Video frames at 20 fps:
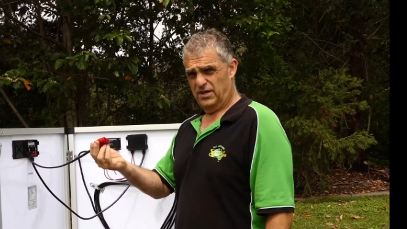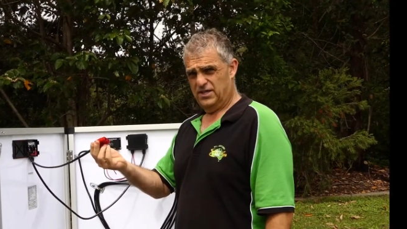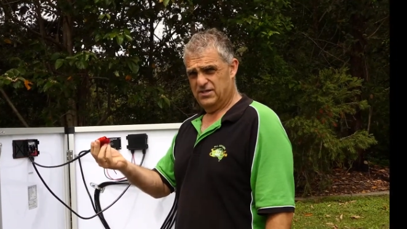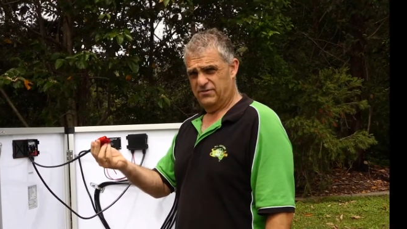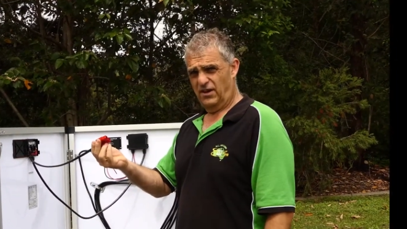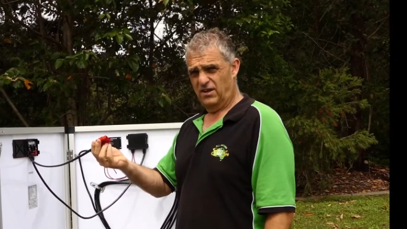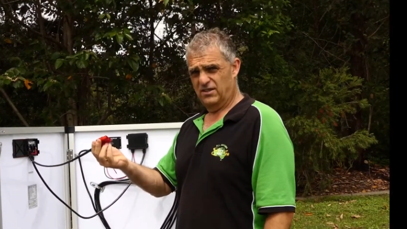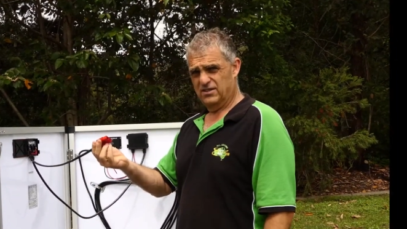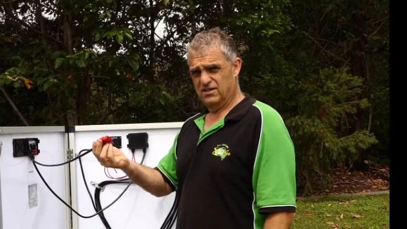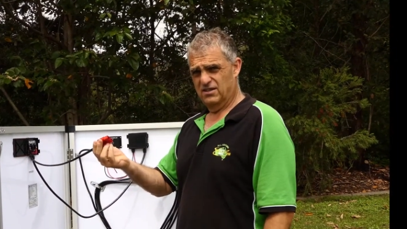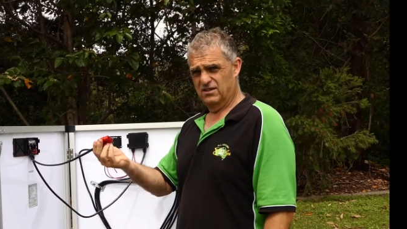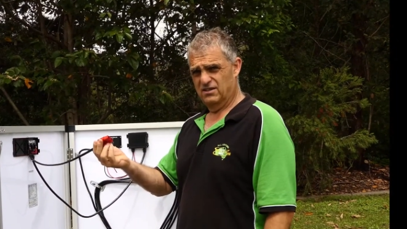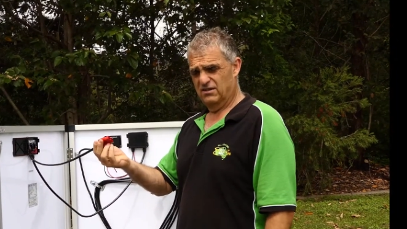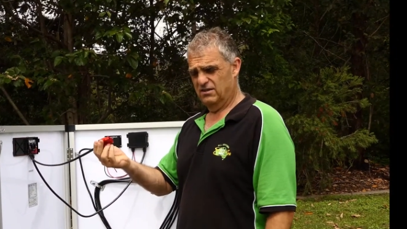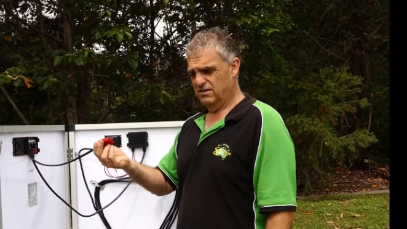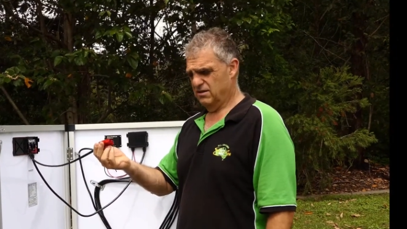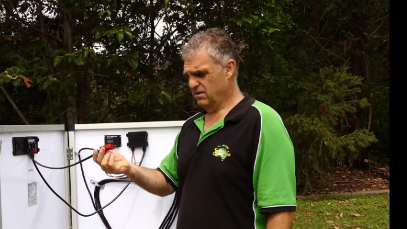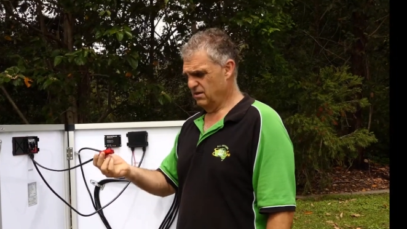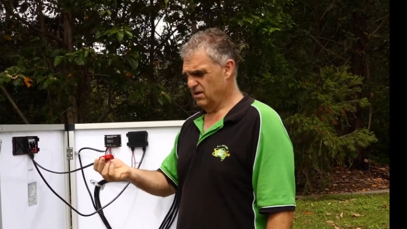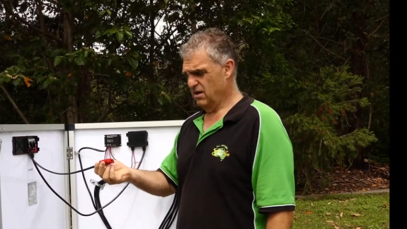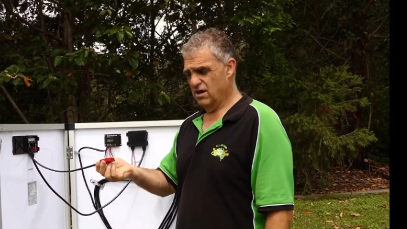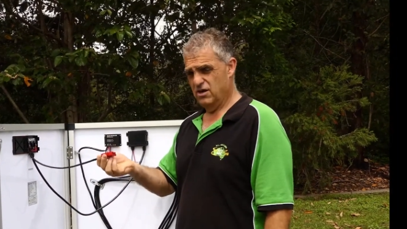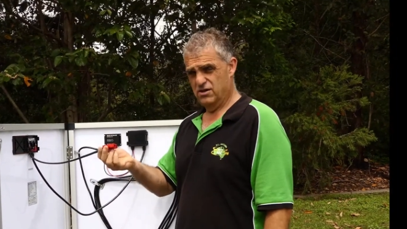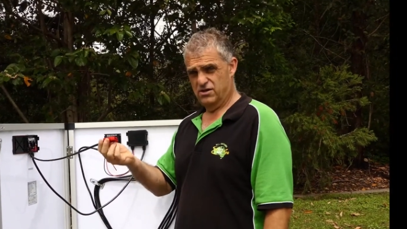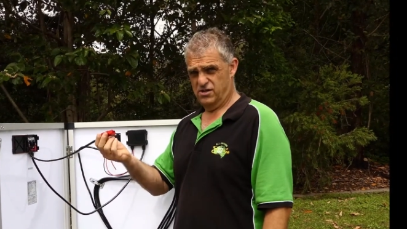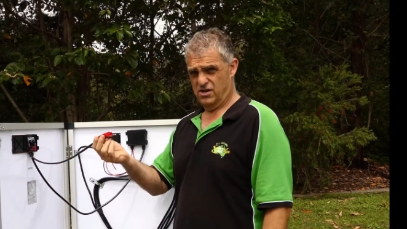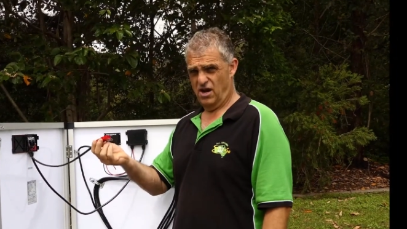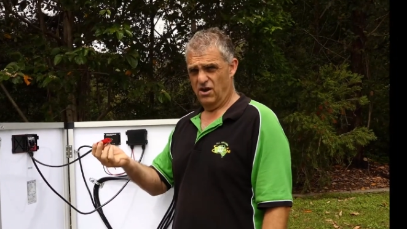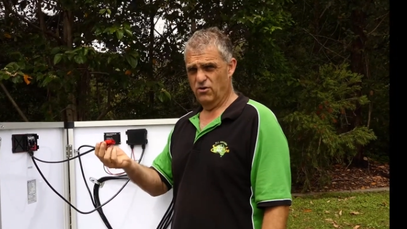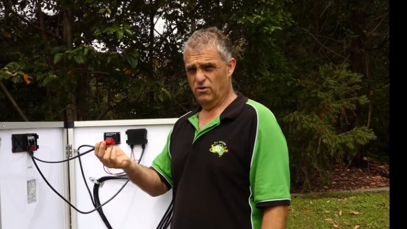plus volts,
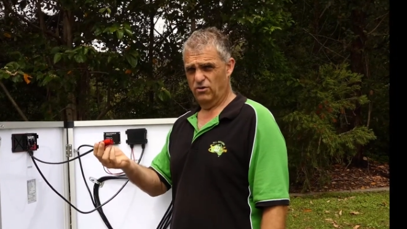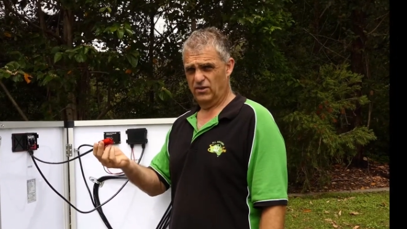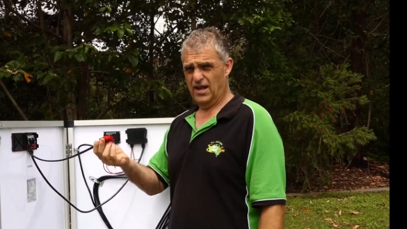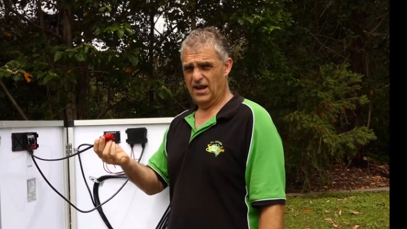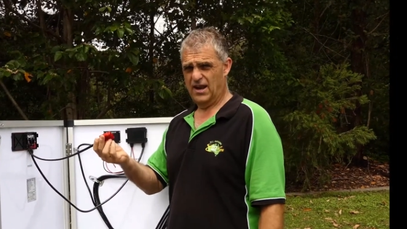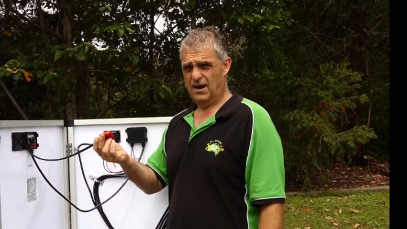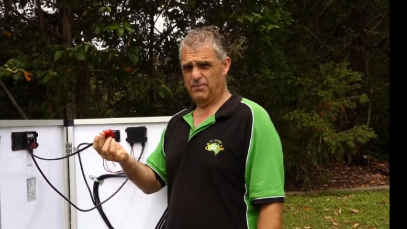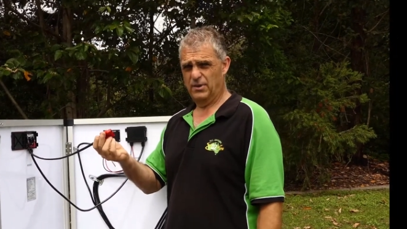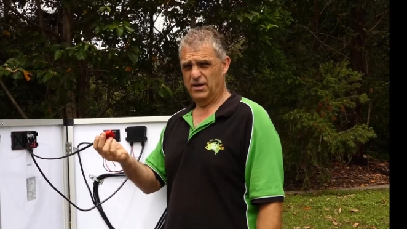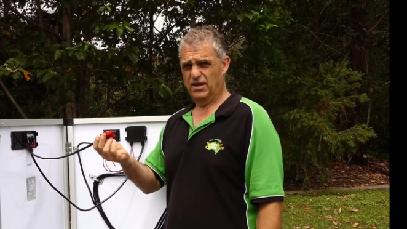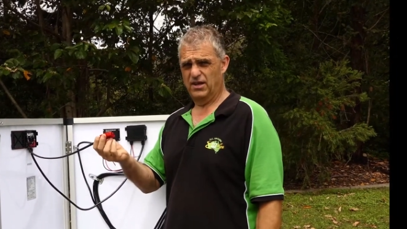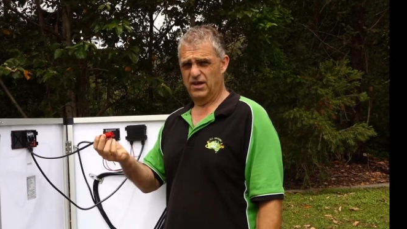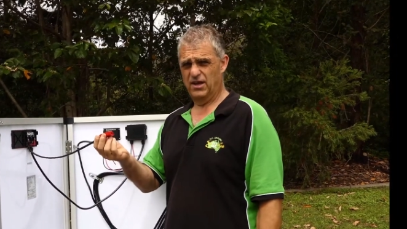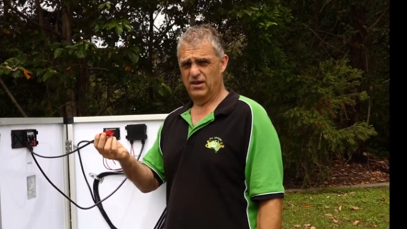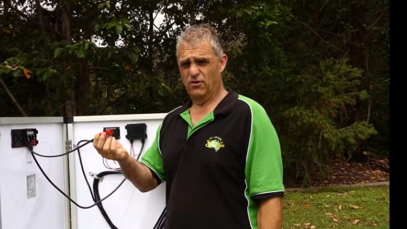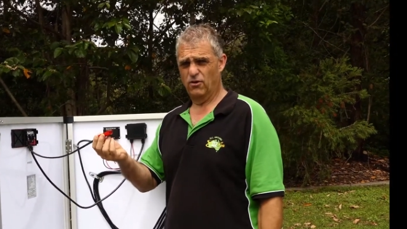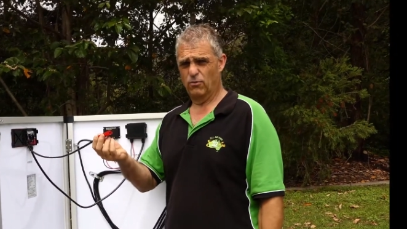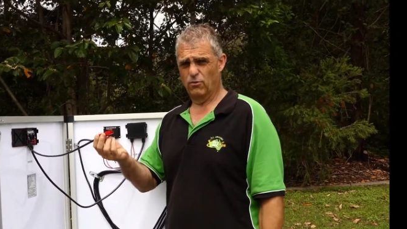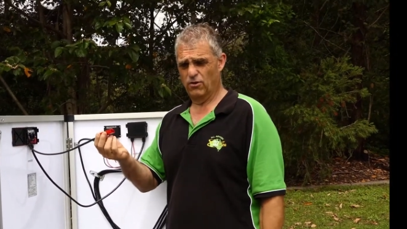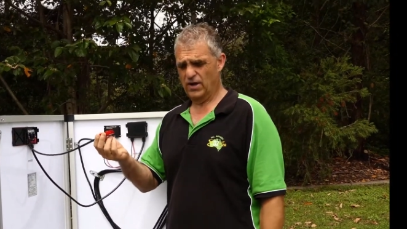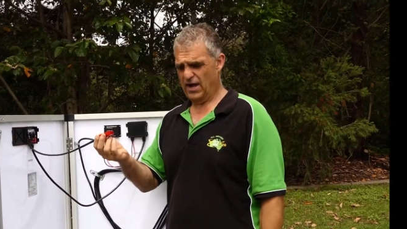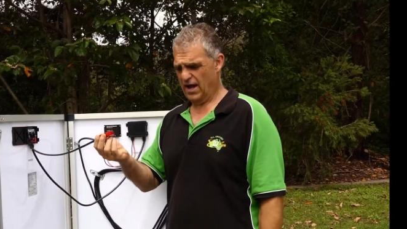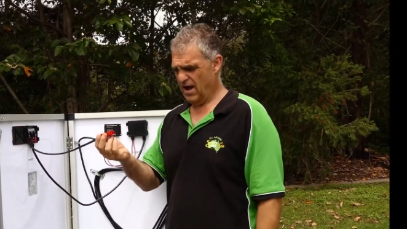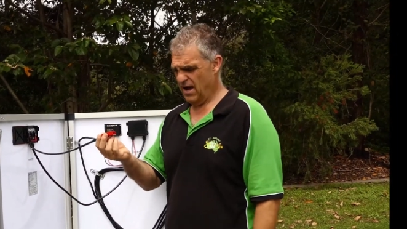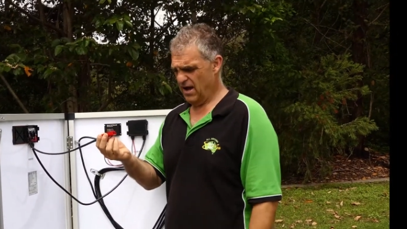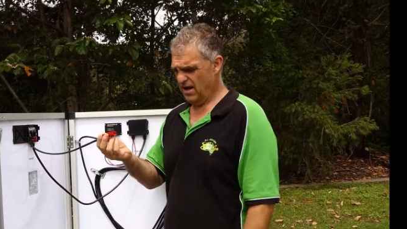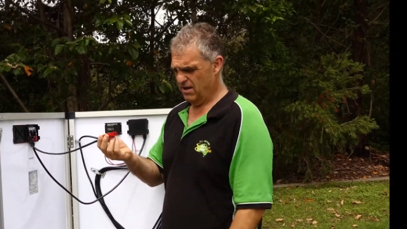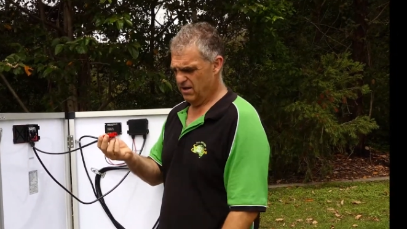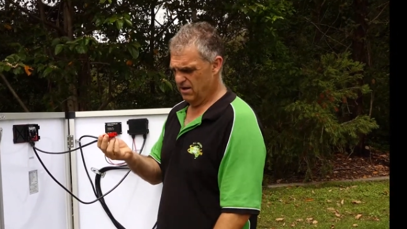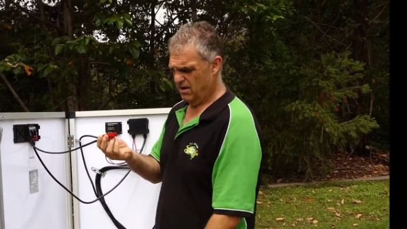don't hook that up into your normal
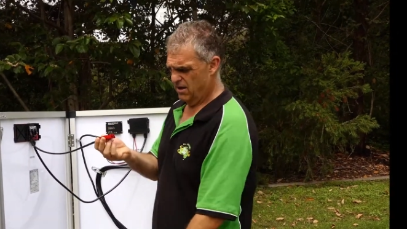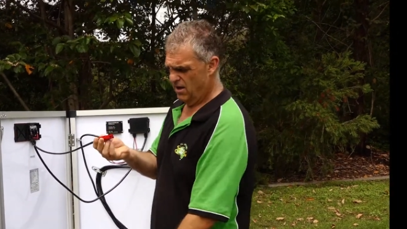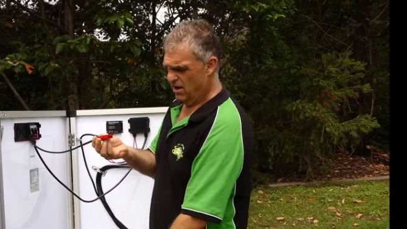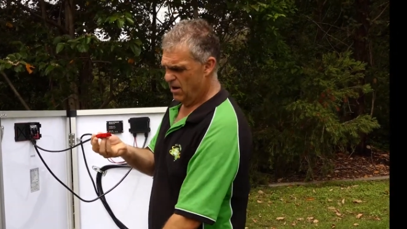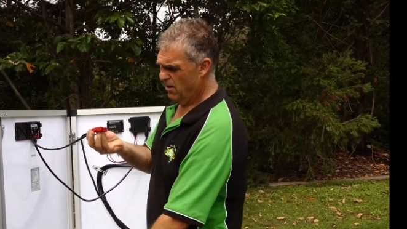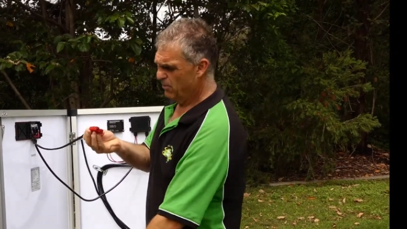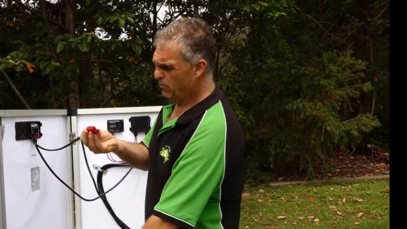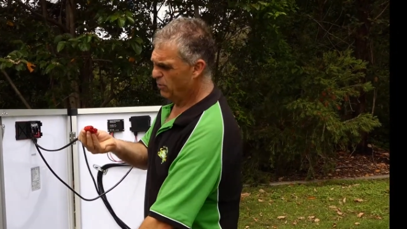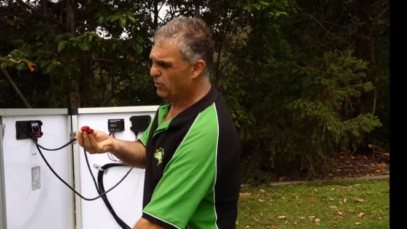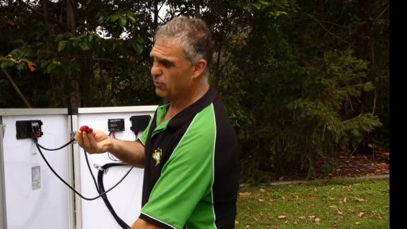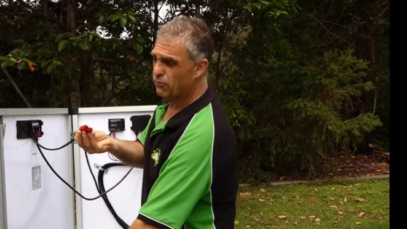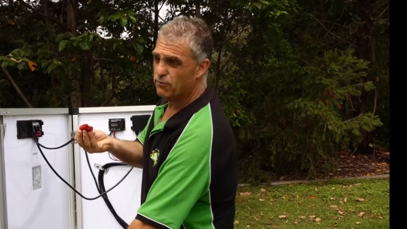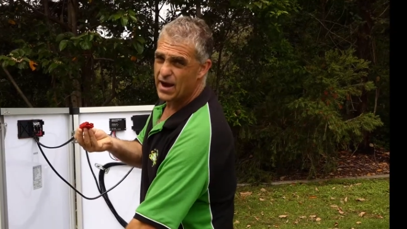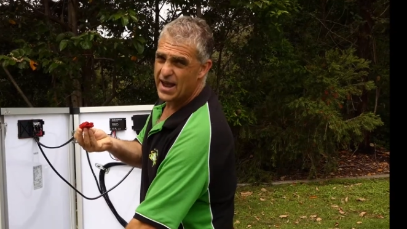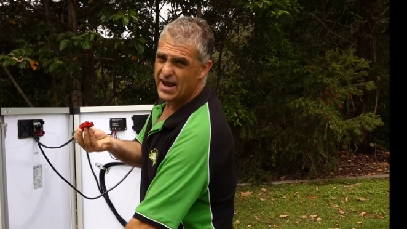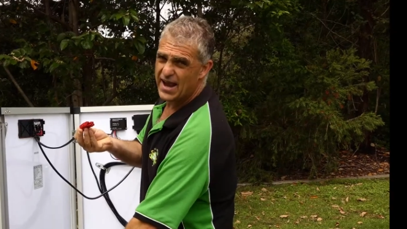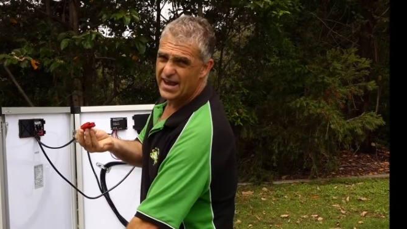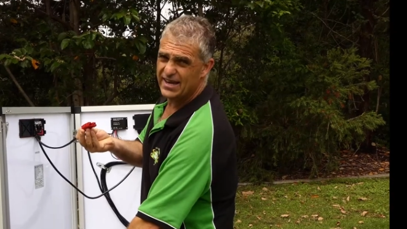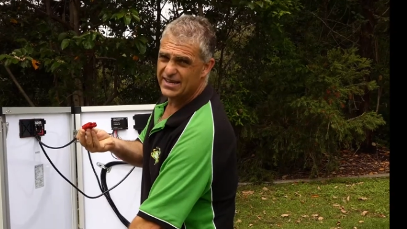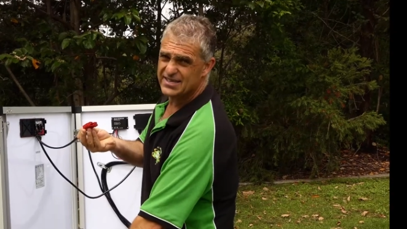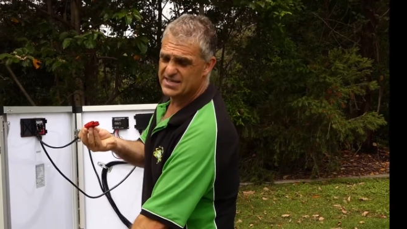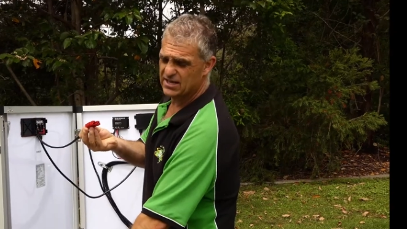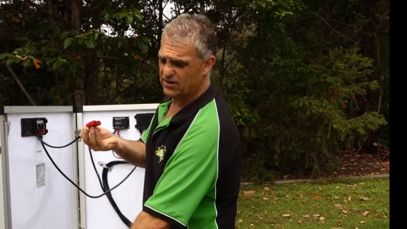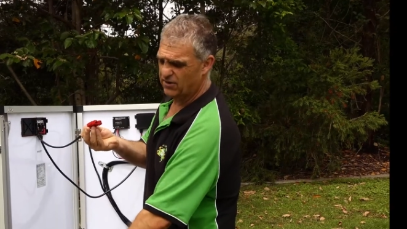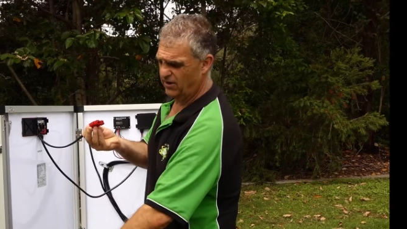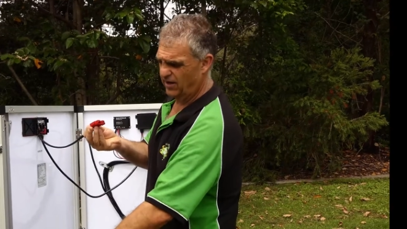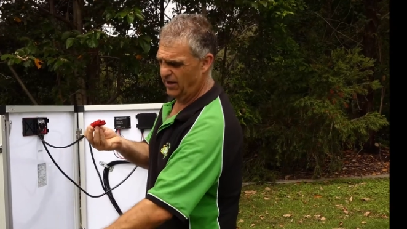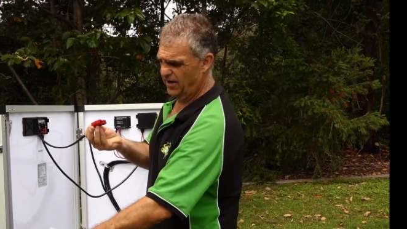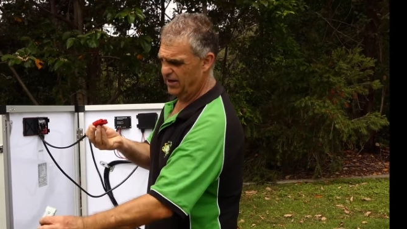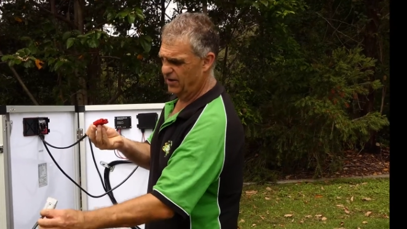car. Put a red Anderson
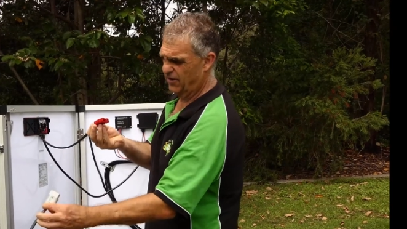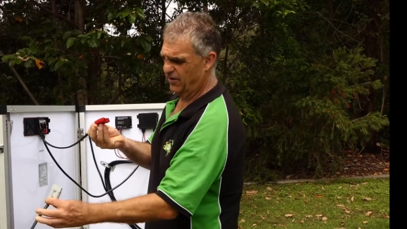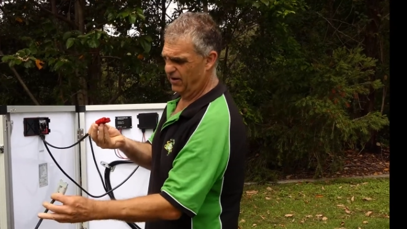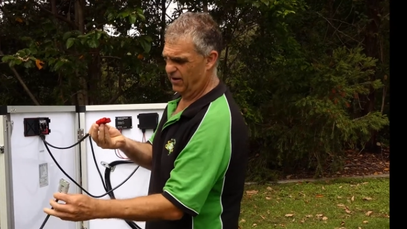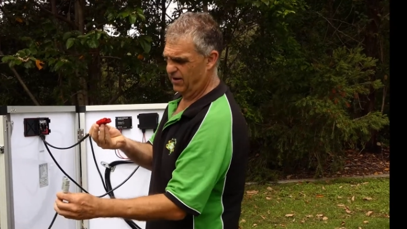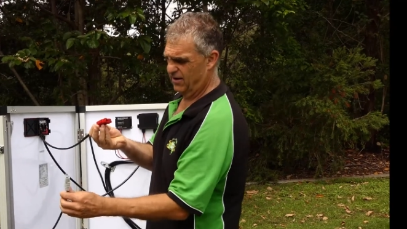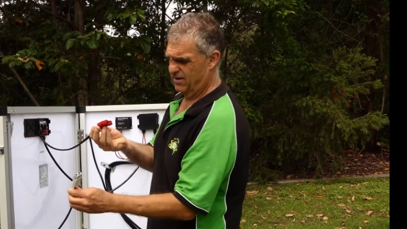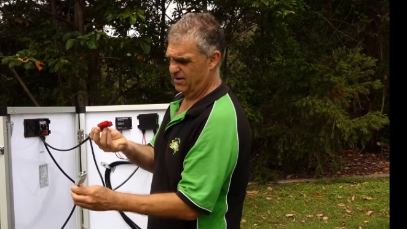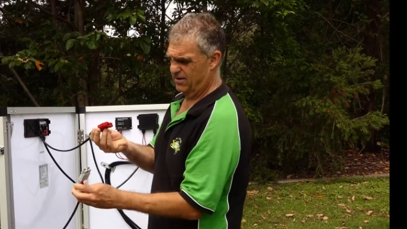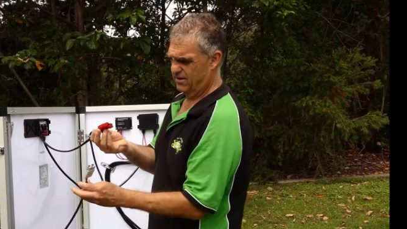oil lead on it.